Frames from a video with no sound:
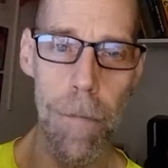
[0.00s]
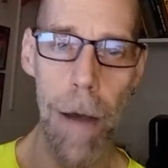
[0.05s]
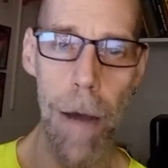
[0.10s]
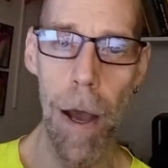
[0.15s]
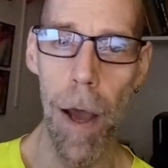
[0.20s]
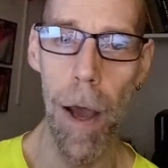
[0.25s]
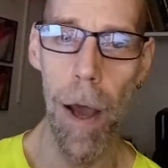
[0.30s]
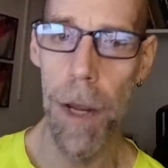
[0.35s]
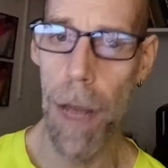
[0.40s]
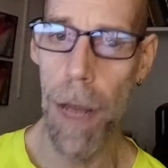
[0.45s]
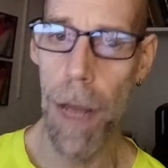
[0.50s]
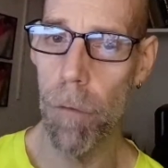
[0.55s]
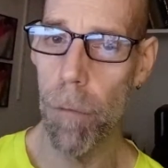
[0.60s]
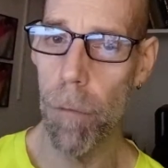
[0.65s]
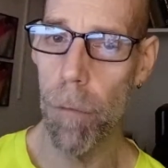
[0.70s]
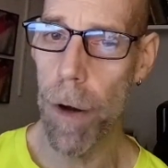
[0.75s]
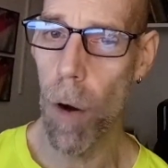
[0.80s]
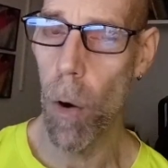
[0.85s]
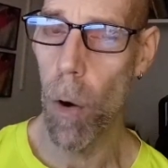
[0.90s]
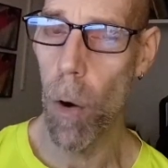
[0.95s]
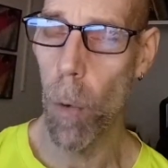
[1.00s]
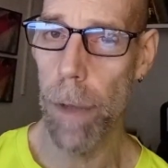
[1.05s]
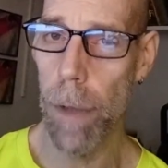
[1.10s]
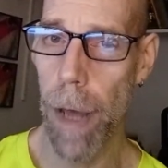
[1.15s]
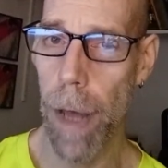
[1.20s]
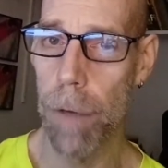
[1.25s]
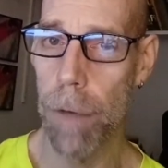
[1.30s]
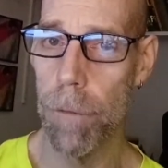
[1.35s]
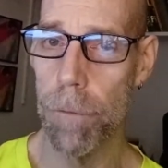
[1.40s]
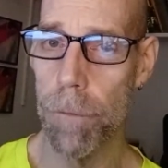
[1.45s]
I never read a whole
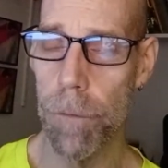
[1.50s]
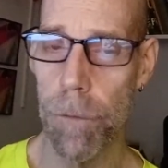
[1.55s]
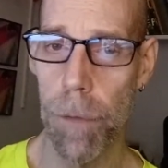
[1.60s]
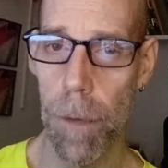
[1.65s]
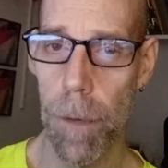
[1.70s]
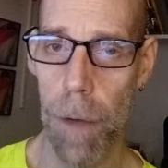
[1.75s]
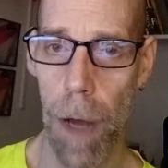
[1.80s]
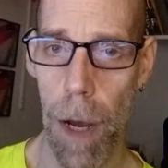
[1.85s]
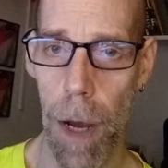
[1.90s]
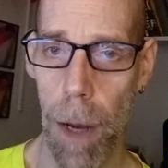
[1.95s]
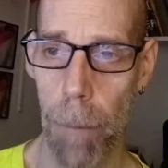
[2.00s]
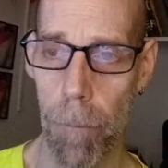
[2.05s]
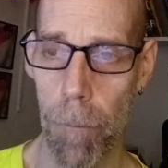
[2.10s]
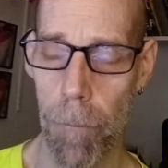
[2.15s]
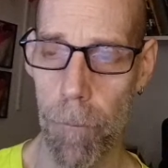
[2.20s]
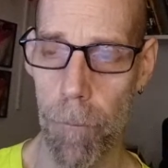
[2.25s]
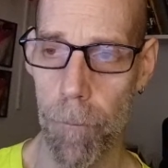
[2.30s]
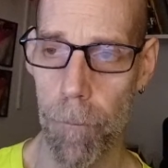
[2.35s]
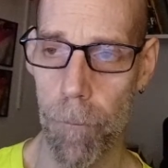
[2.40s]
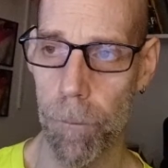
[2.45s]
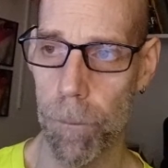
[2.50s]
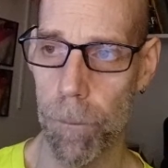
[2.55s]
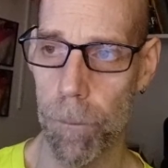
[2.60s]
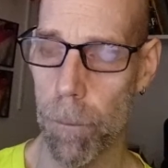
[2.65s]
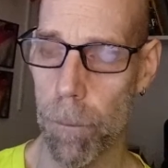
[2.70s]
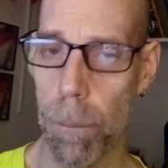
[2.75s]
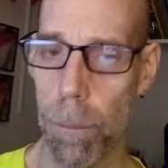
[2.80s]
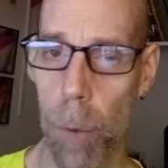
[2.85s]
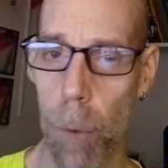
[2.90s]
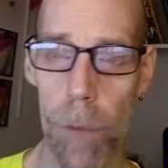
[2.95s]
lot of
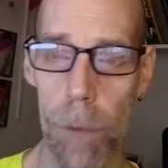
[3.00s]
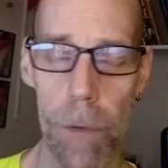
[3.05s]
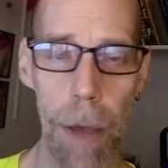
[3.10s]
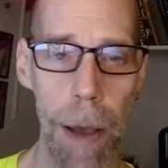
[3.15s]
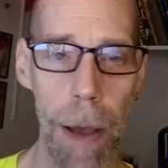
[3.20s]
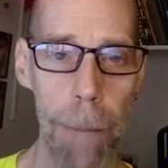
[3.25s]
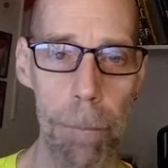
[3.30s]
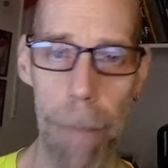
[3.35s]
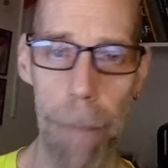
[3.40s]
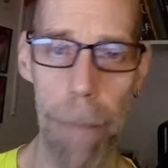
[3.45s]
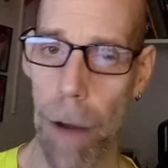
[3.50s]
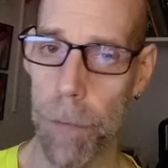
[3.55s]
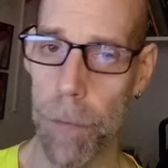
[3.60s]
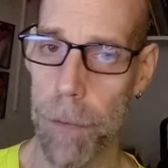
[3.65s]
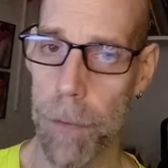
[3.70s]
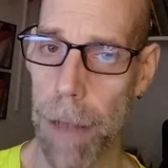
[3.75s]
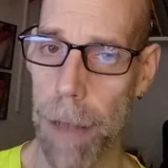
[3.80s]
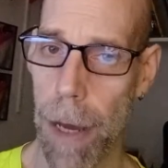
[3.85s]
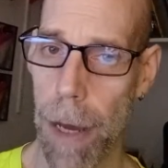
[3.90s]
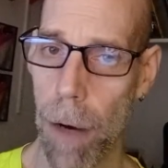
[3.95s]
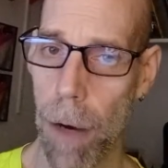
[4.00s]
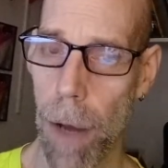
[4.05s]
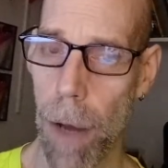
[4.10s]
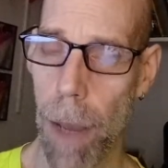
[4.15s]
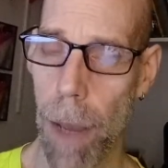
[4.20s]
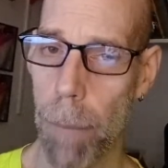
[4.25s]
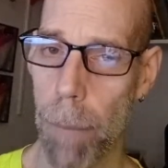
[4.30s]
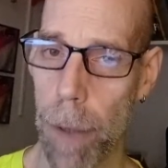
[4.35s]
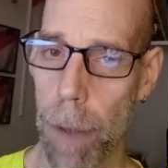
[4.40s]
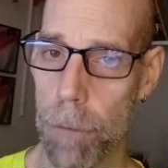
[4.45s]
books about the Tao. I
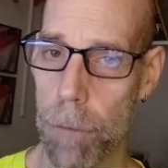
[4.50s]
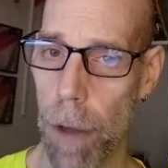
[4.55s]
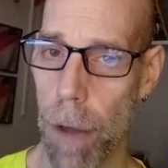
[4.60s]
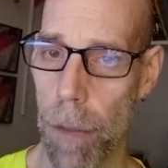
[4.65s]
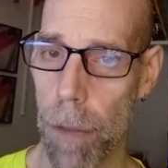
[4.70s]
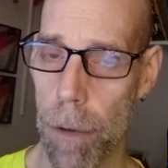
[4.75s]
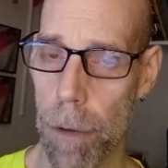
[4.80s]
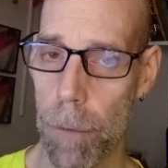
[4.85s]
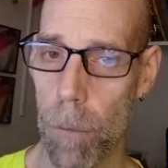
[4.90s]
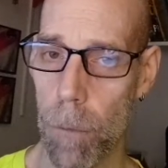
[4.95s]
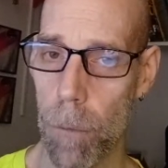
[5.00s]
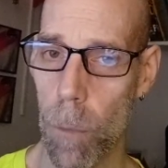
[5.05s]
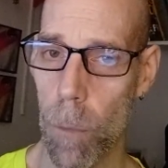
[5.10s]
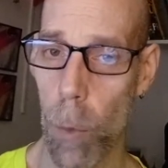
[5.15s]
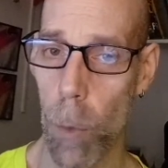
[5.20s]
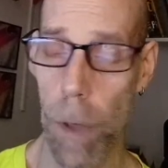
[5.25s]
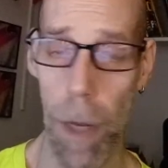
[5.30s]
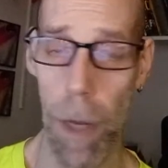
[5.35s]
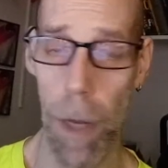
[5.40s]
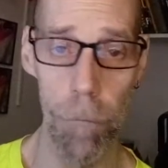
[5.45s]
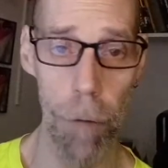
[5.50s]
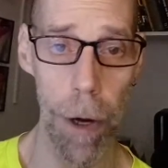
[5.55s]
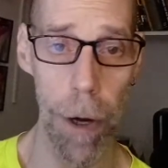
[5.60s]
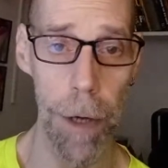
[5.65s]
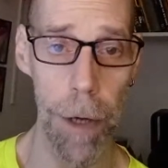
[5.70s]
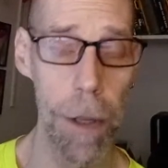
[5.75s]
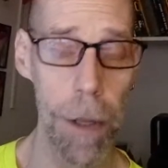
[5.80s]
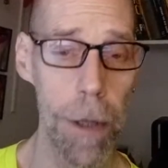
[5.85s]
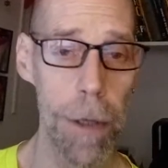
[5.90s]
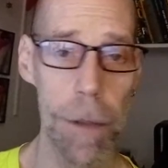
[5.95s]
much rather would have read
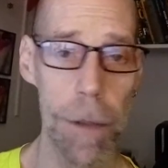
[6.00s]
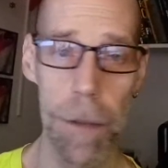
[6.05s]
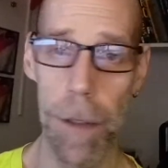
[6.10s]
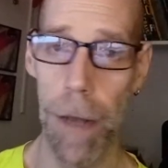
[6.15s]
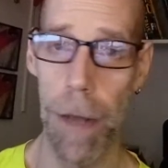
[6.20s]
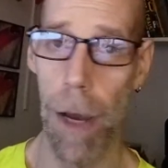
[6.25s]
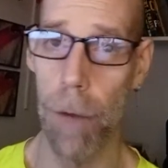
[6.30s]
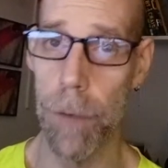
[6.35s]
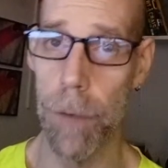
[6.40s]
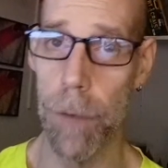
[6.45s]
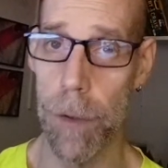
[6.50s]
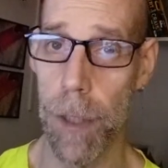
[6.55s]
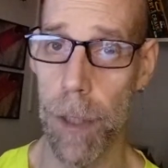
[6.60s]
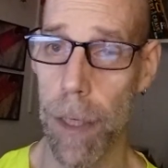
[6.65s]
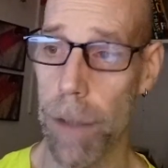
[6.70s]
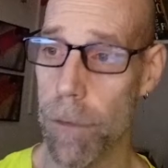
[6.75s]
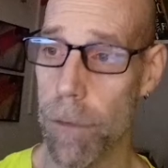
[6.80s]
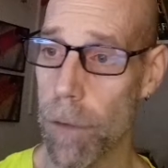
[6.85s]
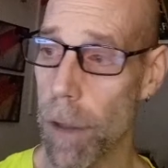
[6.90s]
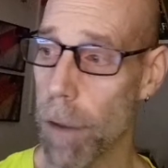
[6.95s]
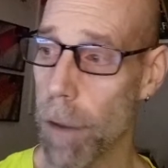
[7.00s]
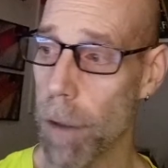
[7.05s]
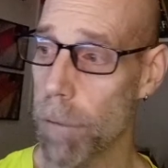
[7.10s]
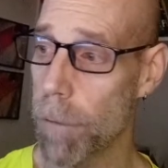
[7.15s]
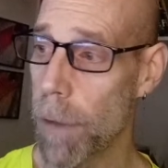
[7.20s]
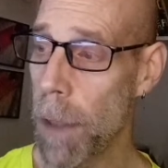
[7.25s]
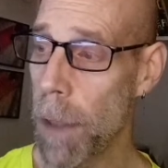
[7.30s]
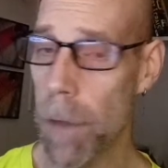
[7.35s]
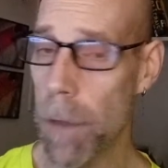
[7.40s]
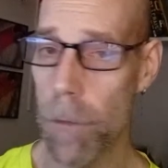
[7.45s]
the Tao Te Ching itself.
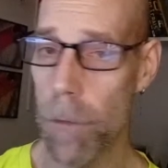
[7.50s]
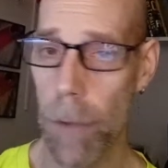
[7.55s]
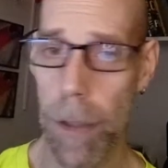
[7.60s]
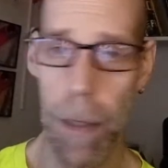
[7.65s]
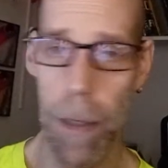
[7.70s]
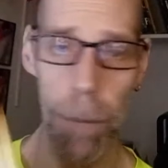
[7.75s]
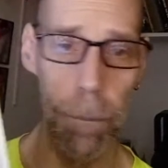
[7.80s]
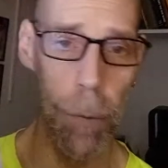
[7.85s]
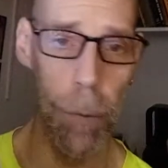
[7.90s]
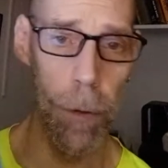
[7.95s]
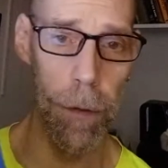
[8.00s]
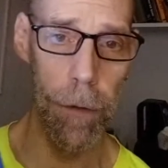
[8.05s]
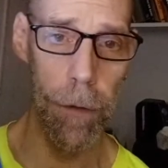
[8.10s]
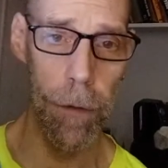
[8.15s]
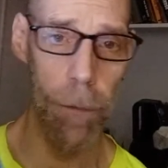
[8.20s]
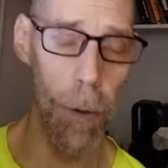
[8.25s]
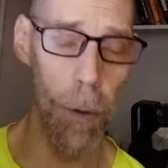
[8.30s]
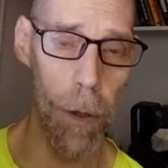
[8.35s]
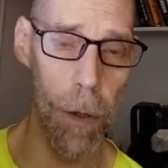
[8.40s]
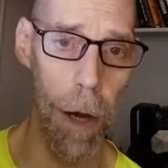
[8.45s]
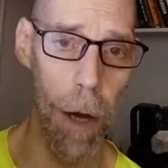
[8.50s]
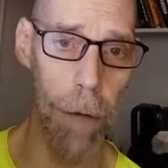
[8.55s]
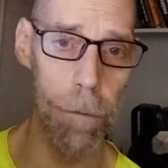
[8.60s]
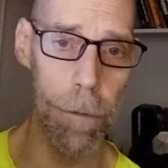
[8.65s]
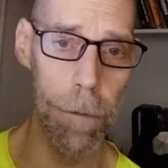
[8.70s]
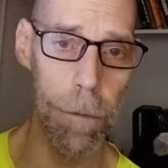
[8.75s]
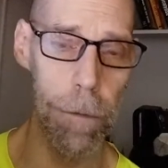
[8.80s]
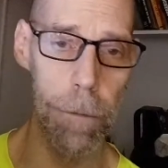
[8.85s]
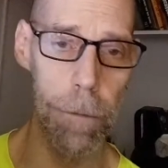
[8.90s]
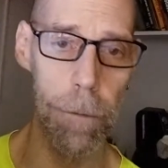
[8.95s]
So I kept putting this book off
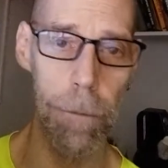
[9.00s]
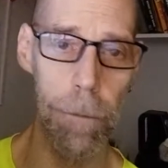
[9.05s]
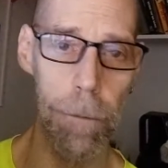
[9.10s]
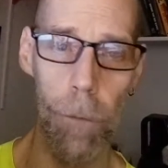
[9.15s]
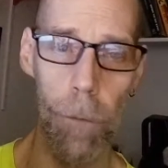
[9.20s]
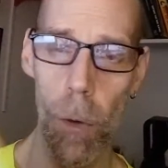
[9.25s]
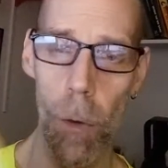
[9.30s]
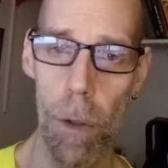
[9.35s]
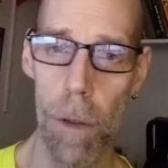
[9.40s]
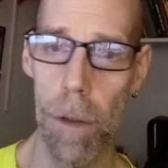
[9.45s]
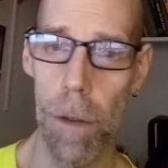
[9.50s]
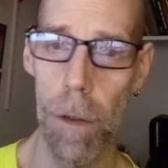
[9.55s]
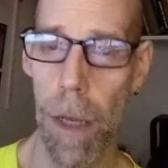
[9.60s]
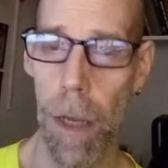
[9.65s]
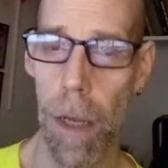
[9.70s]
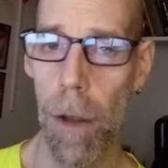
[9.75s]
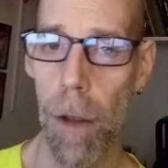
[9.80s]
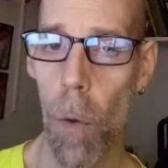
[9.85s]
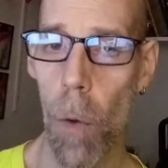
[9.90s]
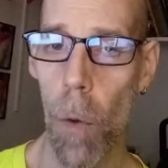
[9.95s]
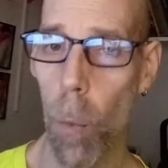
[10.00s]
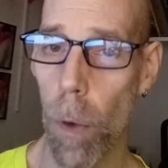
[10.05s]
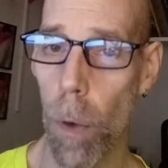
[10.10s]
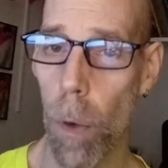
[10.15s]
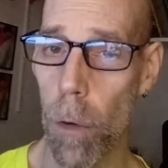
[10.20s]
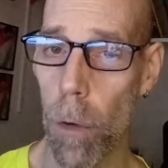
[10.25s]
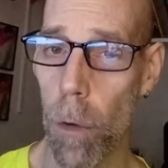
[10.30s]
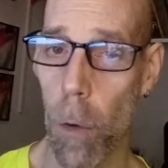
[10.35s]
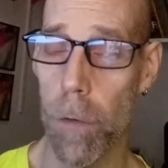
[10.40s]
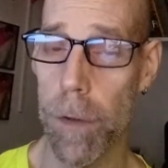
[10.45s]
for well
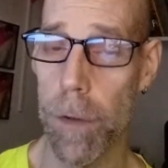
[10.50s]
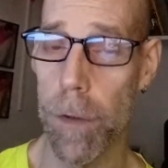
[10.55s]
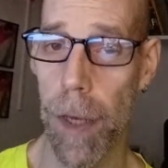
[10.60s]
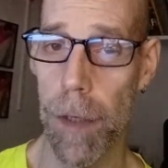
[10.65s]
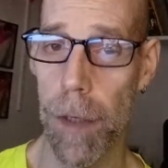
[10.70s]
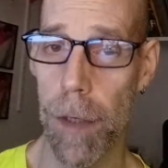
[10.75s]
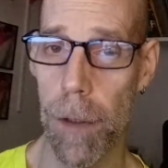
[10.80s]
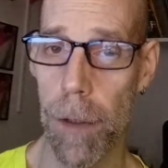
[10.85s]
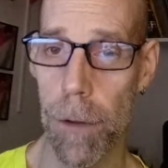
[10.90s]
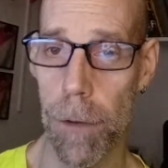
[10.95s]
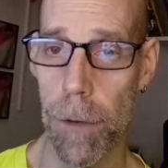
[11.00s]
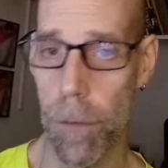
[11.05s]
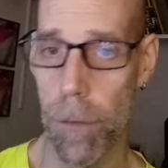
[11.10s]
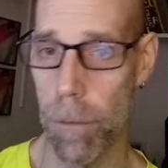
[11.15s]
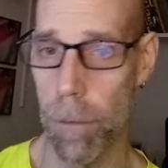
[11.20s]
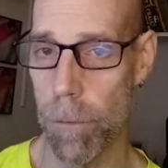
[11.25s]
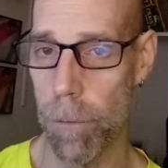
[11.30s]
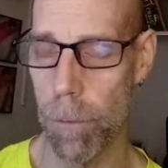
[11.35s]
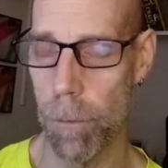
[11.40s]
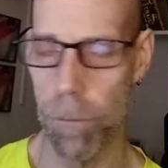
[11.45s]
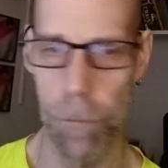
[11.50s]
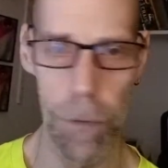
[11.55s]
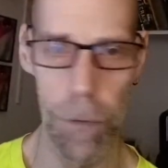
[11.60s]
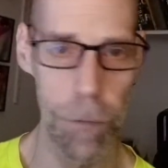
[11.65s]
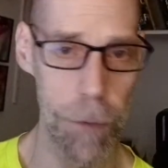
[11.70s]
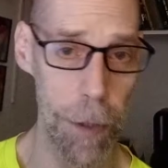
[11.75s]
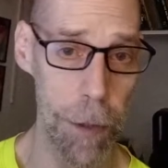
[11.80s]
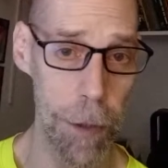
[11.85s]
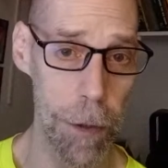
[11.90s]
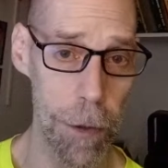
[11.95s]
over 10 years,
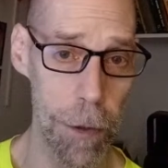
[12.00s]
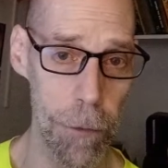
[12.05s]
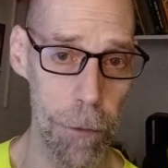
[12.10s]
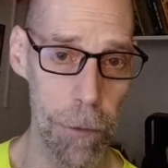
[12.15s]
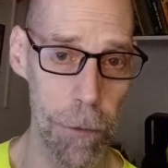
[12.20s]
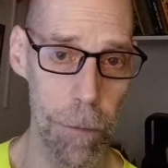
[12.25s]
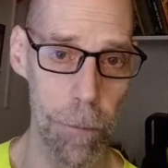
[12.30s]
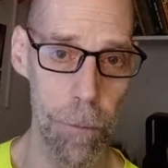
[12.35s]
15 years.